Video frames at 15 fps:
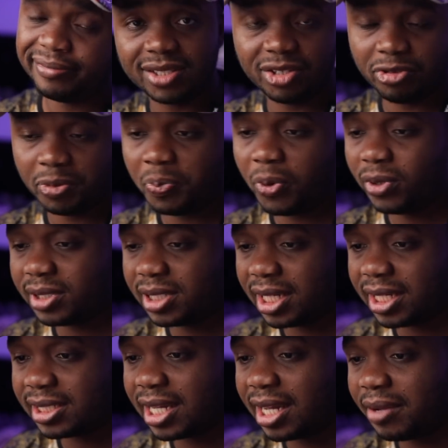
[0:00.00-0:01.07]
The report
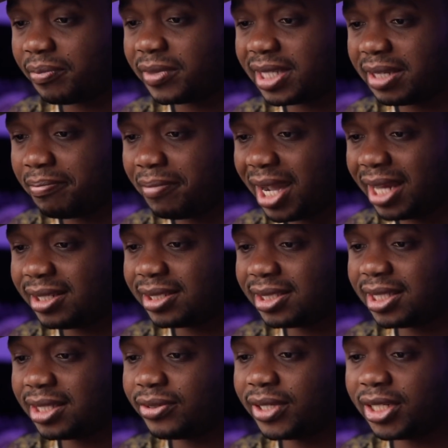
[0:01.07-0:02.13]
says the man is
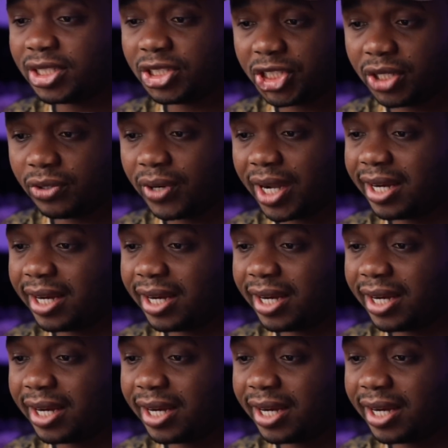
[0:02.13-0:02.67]
still in jail.